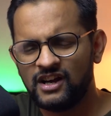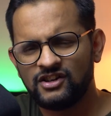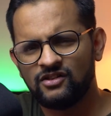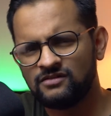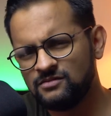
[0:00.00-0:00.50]

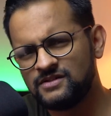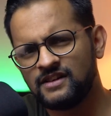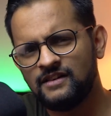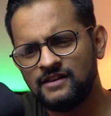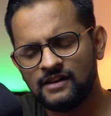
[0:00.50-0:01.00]
and you're
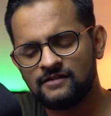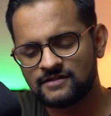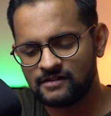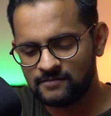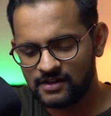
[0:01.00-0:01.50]
losing detail
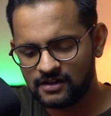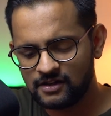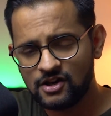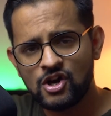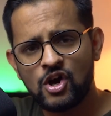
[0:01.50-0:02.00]
or
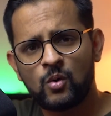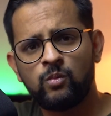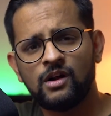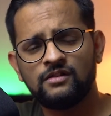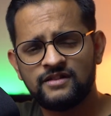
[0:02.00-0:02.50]
something.
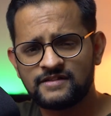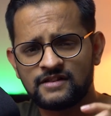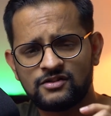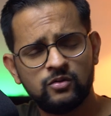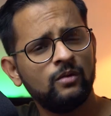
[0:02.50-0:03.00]
Well,
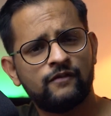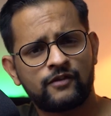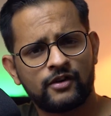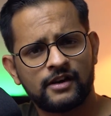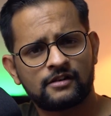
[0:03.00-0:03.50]
there's a tool
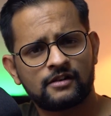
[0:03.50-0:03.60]
for it